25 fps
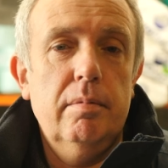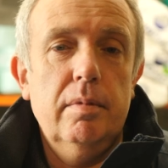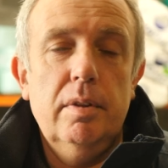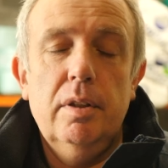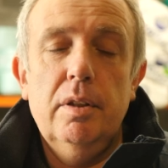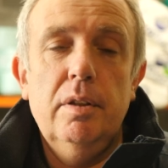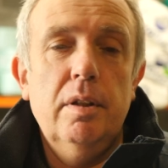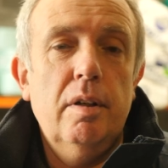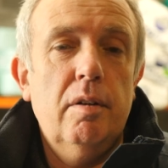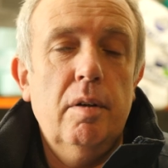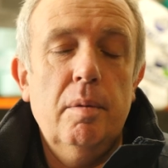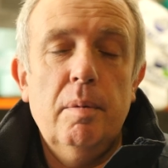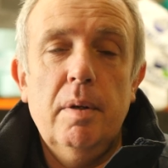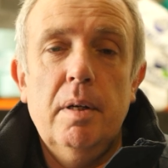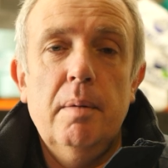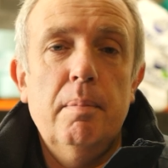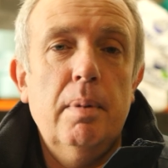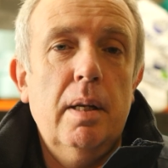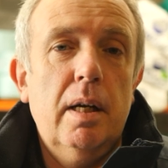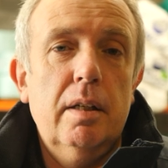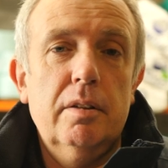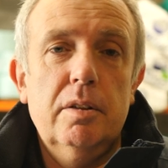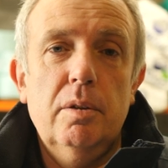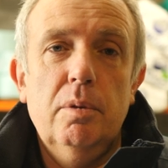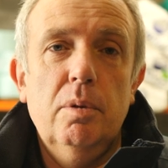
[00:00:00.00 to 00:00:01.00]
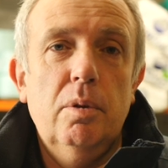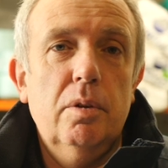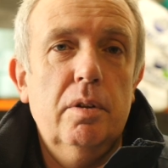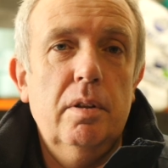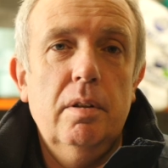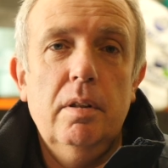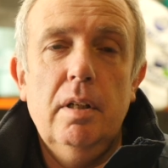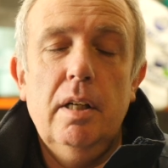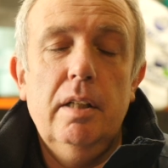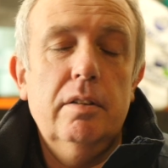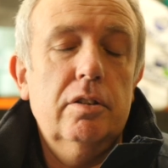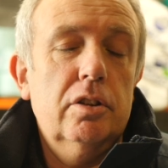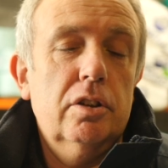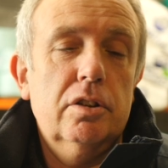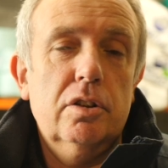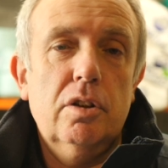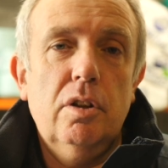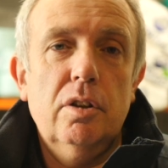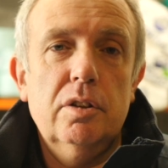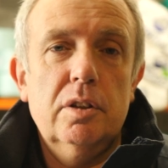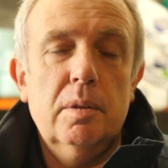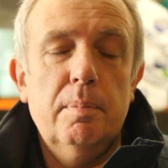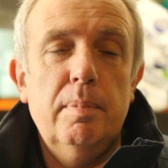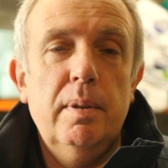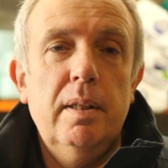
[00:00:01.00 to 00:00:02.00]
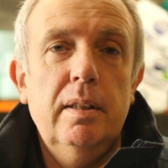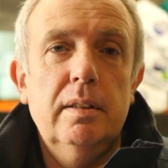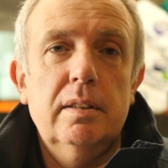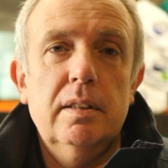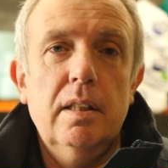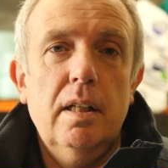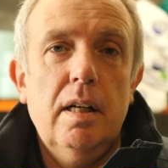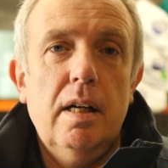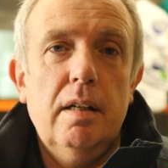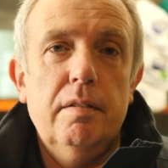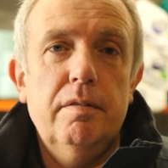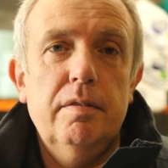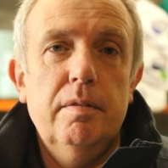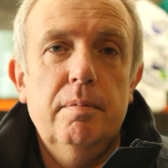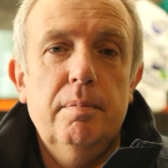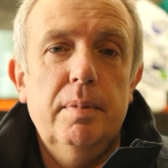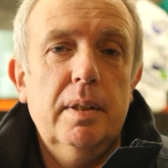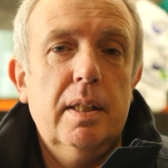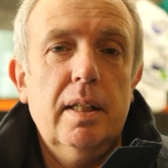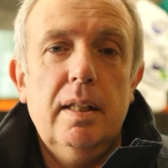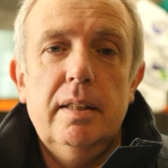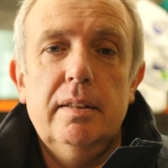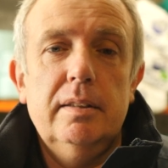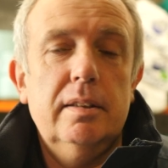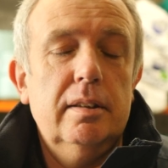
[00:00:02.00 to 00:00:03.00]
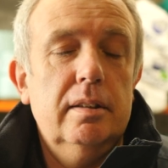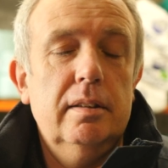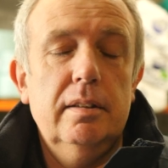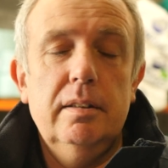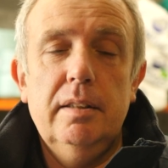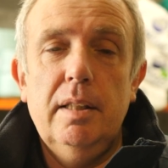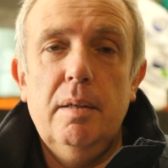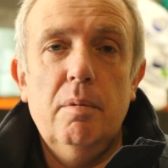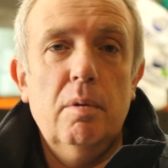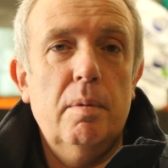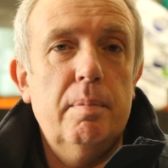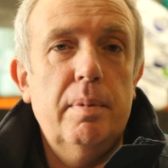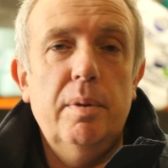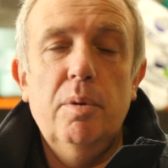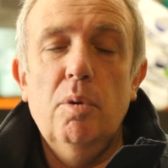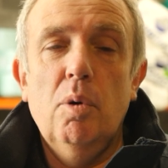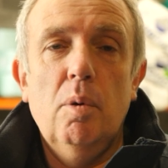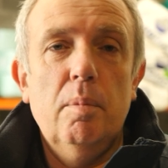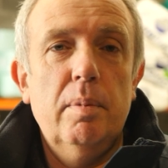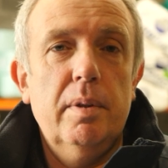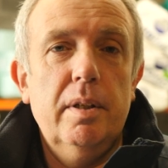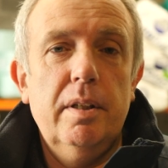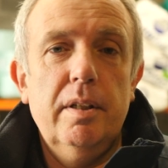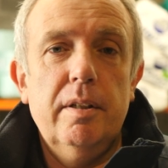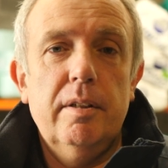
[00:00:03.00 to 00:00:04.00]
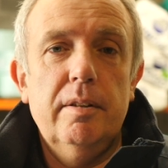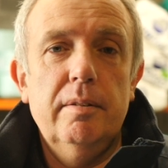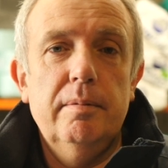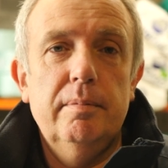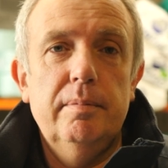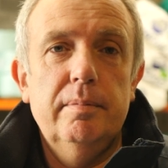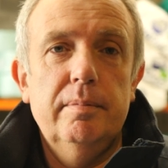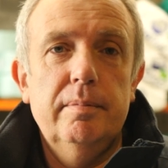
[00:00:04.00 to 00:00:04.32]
you nearly want to block the road and just cut the peninsula off because there will be nobody here.